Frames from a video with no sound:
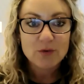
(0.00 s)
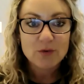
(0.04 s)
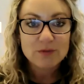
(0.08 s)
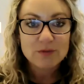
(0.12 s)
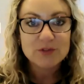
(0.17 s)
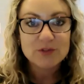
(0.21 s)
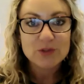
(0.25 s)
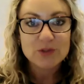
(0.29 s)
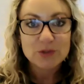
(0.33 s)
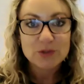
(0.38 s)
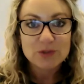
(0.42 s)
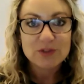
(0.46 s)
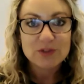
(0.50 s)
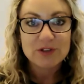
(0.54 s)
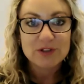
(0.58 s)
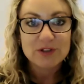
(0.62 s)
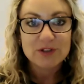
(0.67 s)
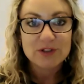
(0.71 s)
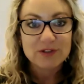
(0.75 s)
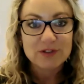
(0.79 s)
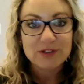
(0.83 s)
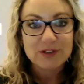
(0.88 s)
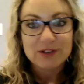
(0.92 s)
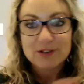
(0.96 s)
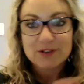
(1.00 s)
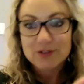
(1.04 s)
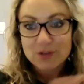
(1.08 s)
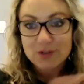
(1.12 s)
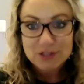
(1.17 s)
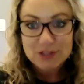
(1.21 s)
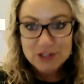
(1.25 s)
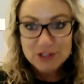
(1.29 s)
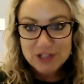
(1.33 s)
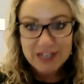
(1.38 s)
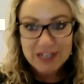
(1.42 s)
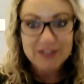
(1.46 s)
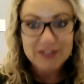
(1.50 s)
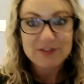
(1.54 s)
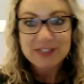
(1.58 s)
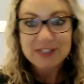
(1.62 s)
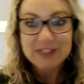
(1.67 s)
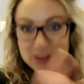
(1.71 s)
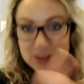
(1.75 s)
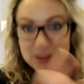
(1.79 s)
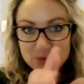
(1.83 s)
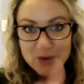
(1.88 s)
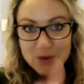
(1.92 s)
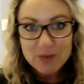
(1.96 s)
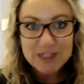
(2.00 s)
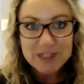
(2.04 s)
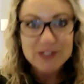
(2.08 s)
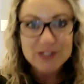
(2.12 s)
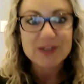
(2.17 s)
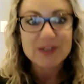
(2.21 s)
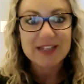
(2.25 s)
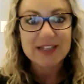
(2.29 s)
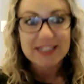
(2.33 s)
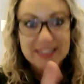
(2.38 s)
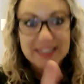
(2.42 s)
do the cross-check of, this is what we're doing,